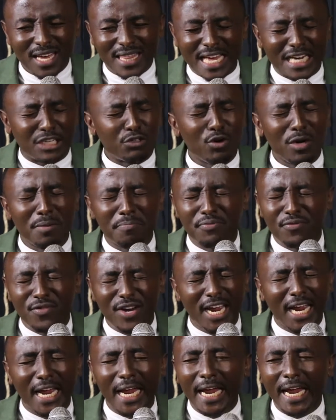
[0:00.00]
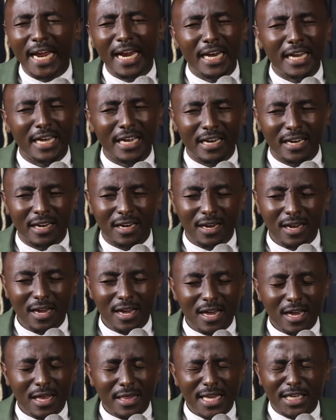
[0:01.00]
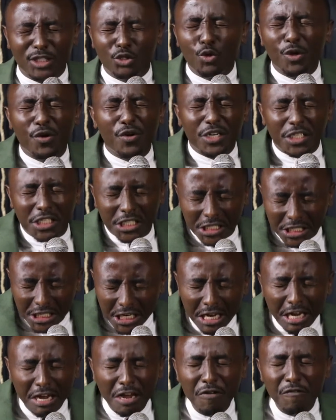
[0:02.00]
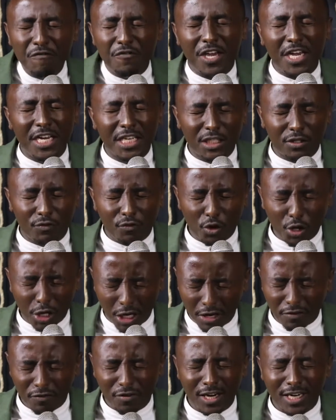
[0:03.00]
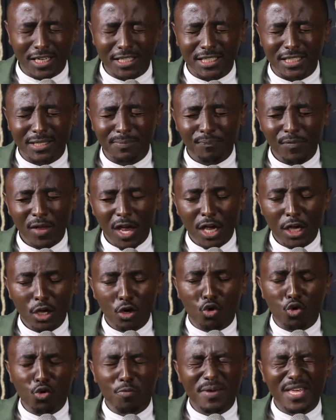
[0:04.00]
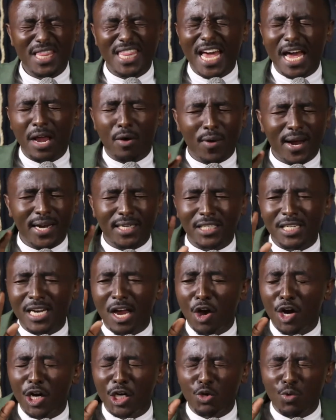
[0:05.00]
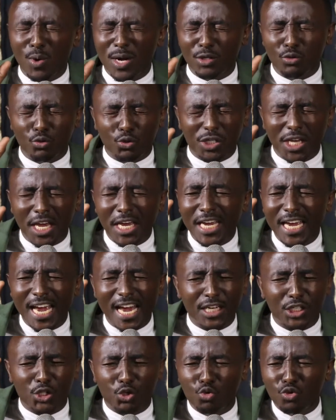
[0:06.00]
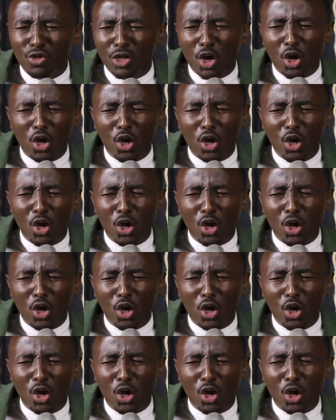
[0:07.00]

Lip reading: that will bring healing, that you receive His forgiveness. You could be there right now and you want to say yes to the